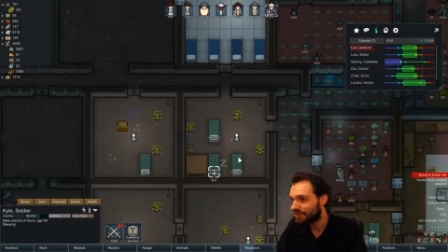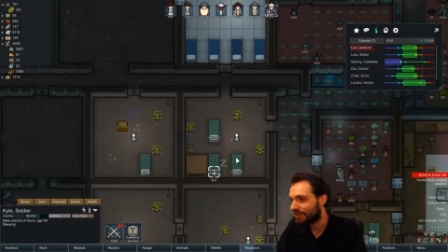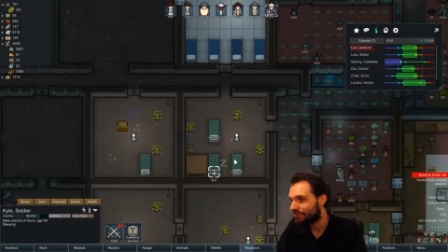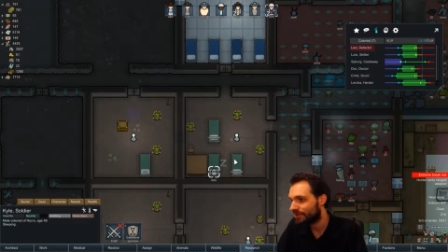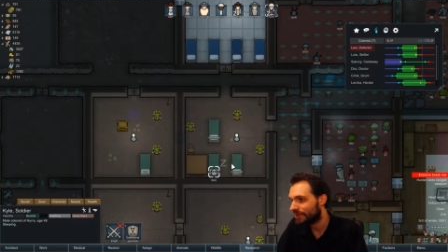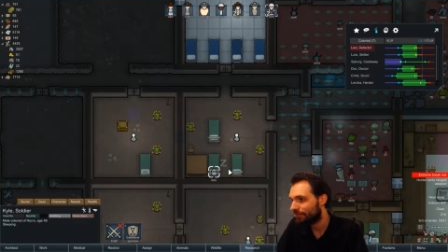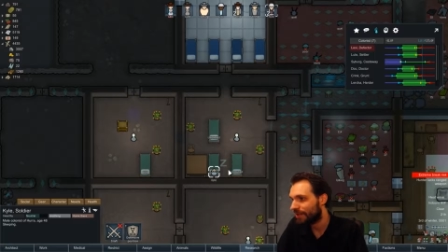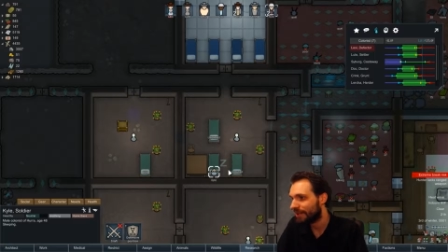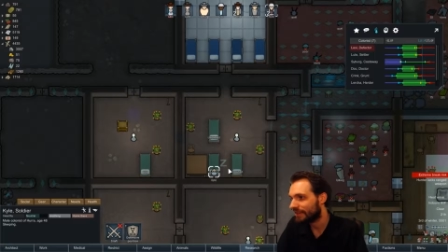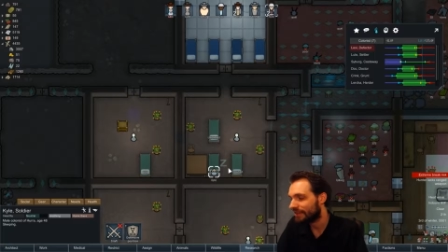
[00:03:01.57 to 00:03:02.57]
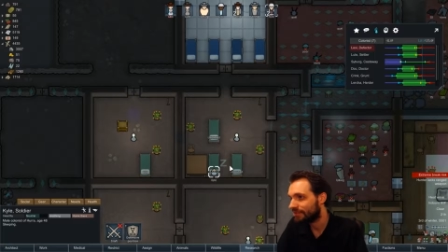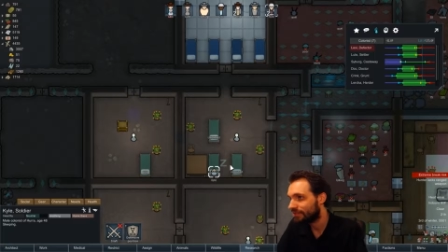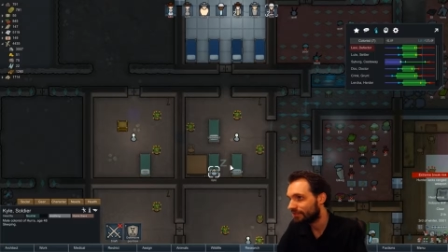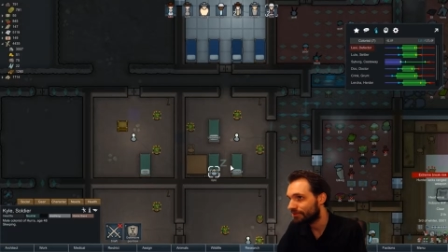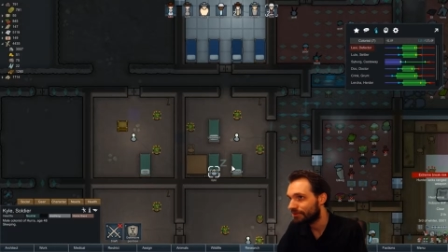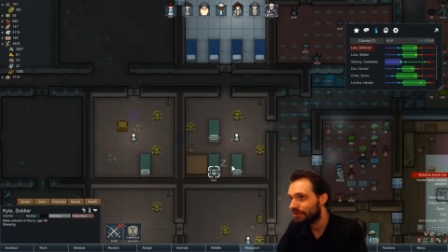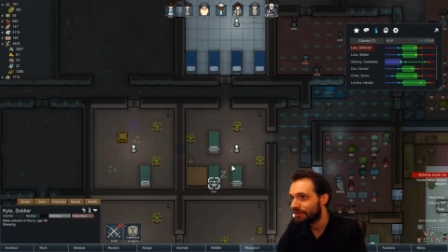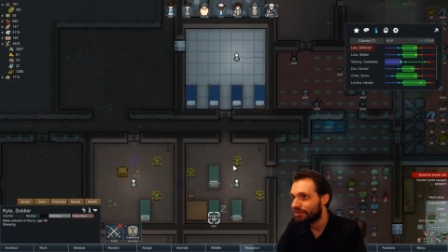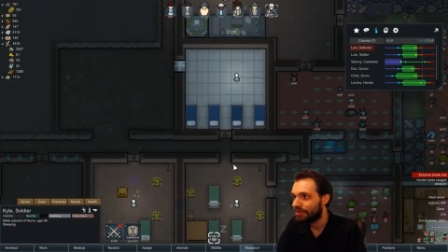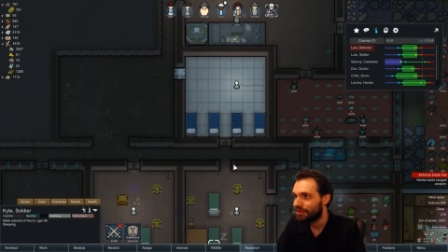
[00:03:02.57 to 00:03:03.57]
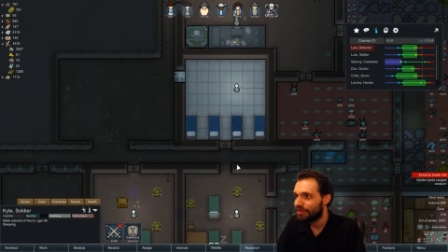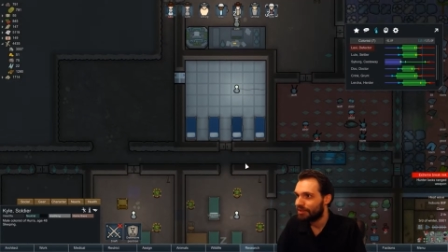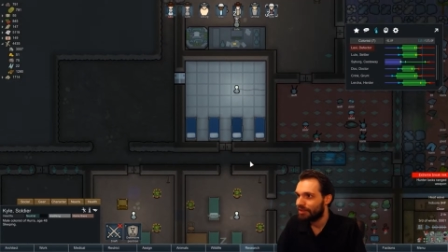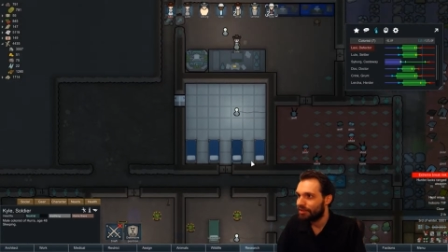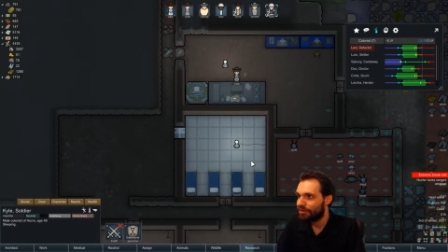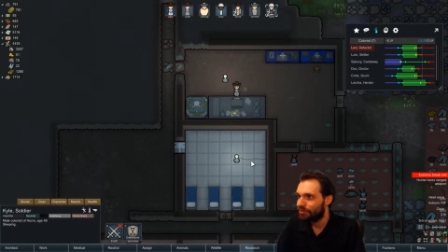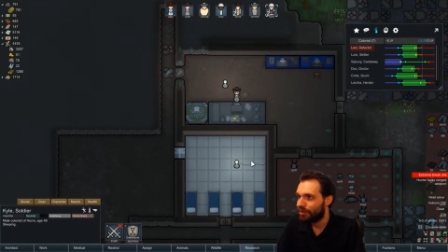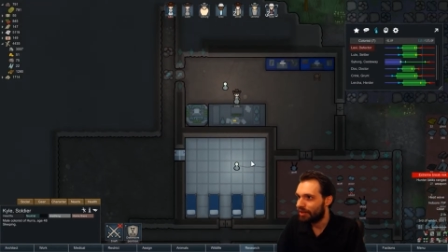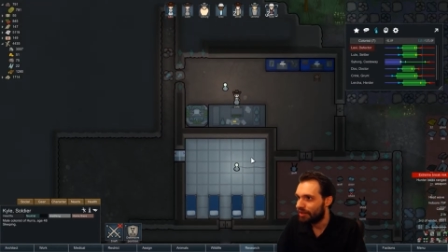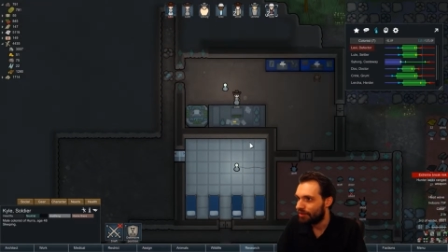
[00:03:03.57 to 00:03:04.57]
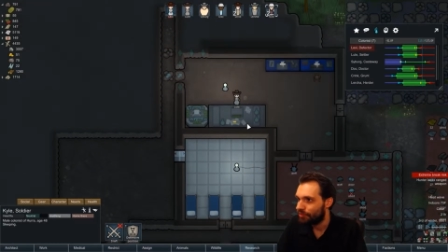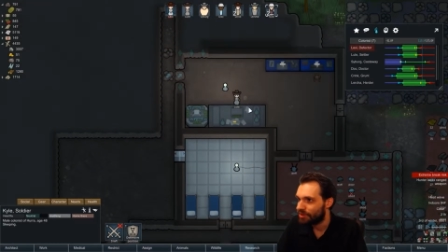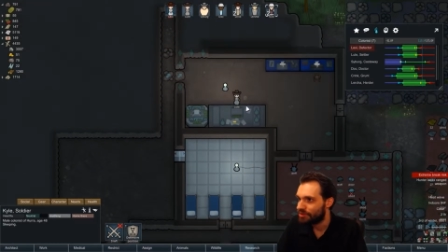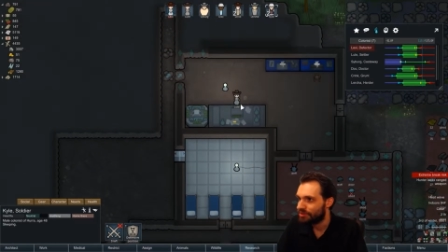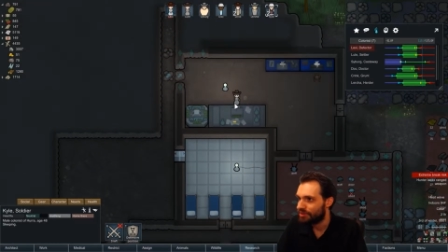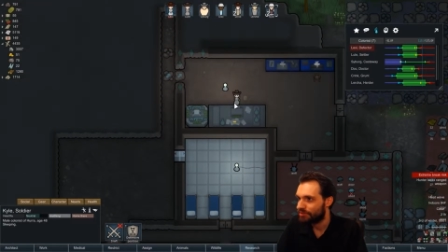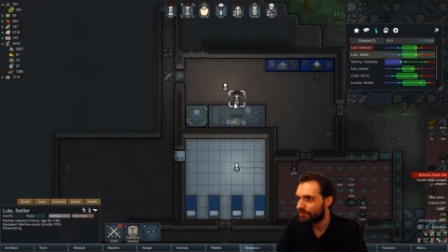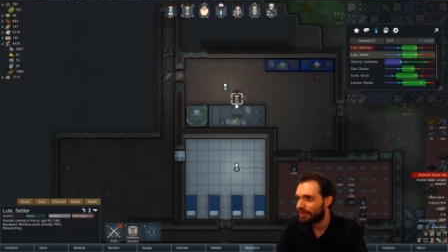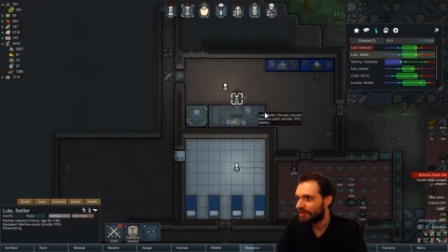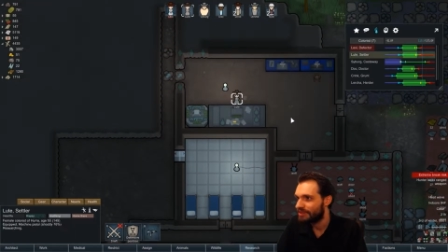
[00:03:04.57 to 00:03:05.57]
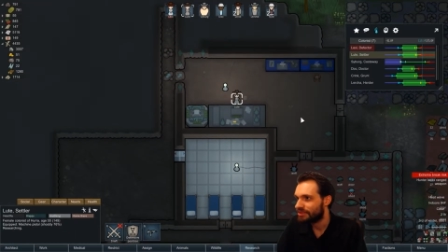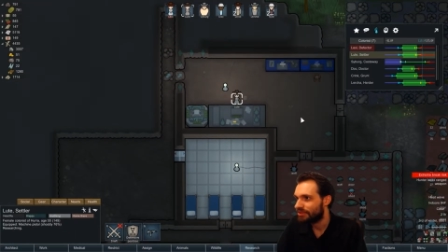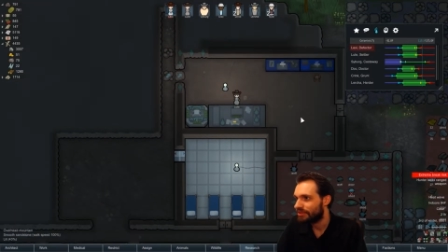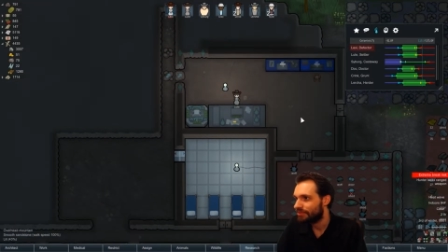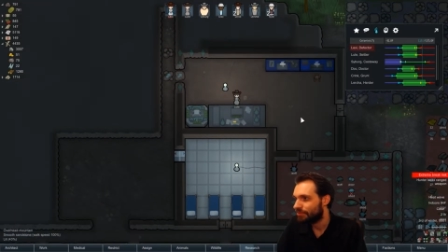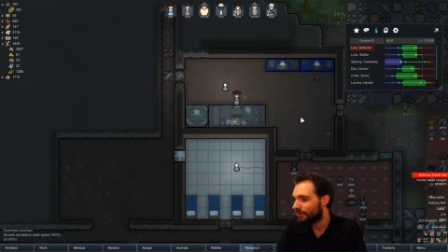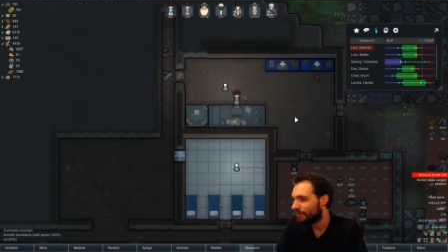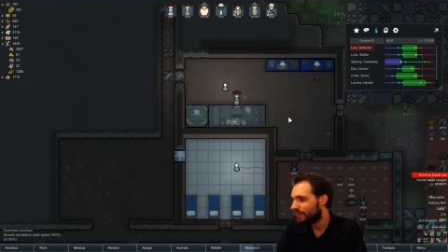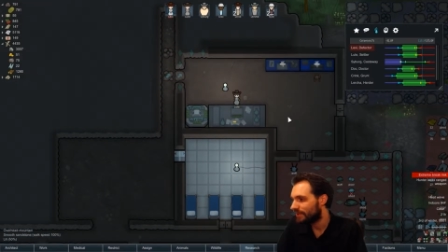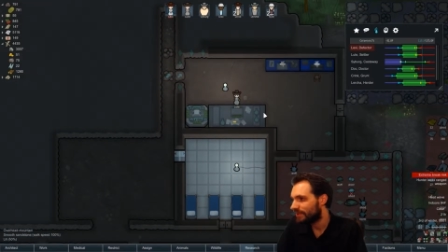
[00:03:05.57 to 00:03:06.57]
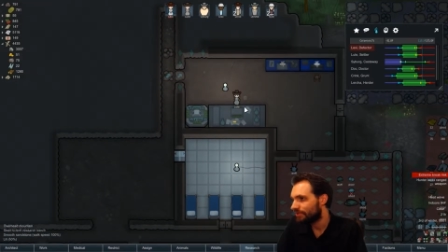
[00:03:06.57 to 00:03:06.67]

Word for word: I have to get back into uh, Witcher 3 I started, but then didn't